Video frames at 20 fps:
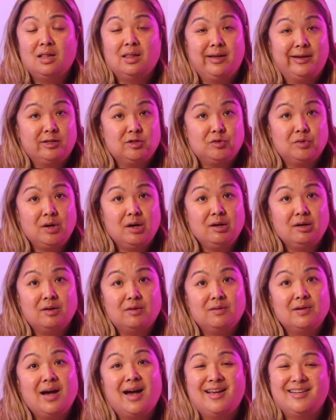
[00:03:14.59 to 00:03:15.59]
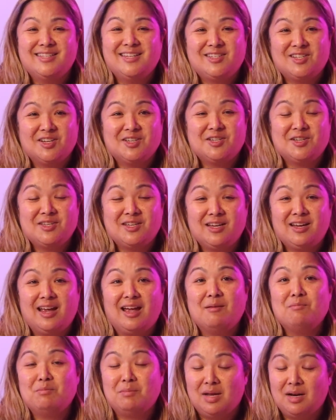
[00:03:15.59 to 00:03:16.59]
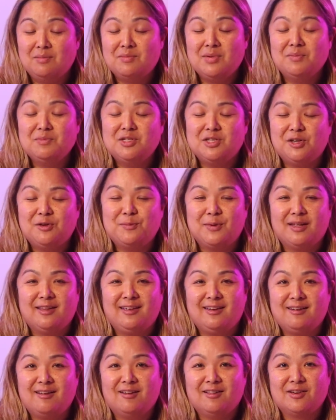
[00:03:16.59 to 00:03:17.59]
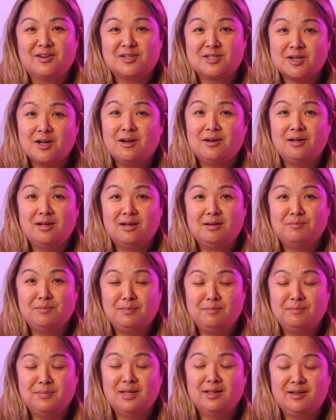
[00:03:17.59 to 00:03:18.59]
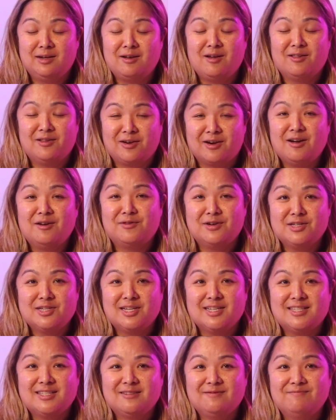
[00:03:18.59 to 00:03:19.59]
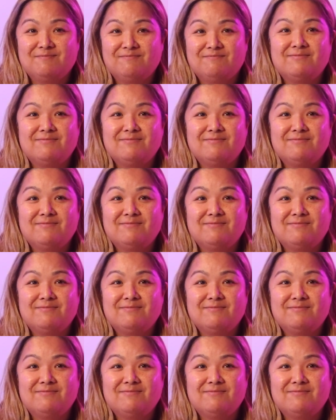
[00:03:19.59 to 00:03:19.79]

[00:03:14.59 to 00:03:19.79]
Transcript: like Toronto, I suggest you to get minimum $2 million coverages.